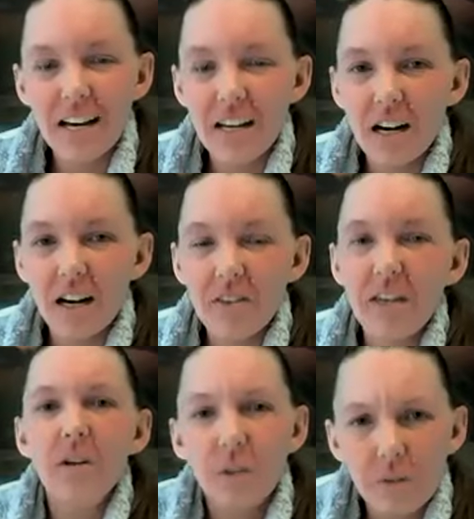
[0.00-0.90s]
And
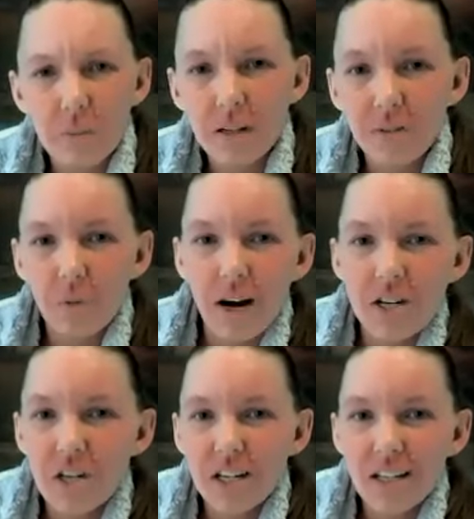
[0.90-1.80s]
thank you everybody for
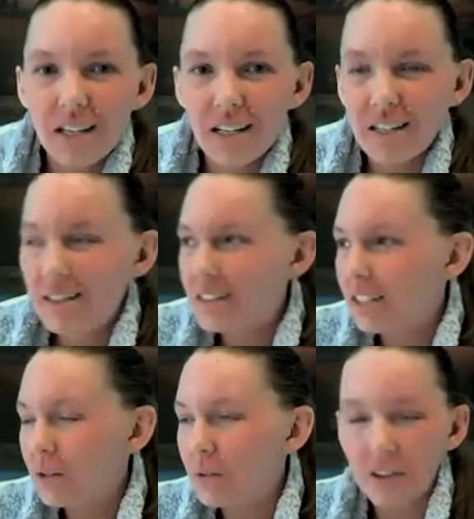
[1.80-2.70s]
watching and
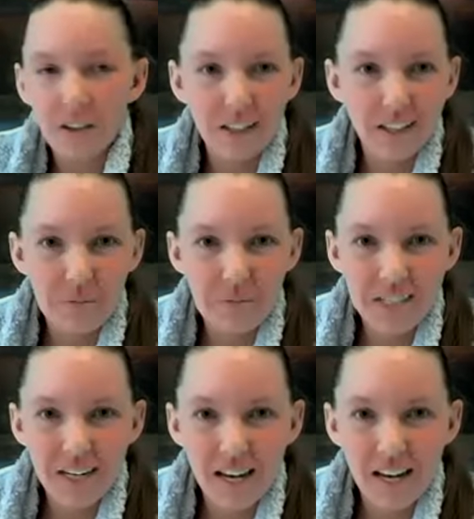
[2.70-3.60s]
dealing with our hiccups
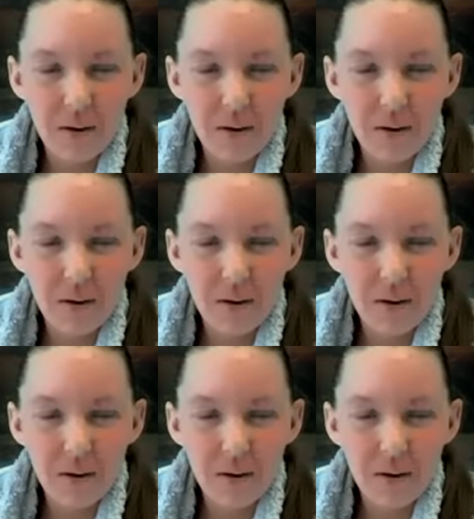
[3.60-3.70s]
today.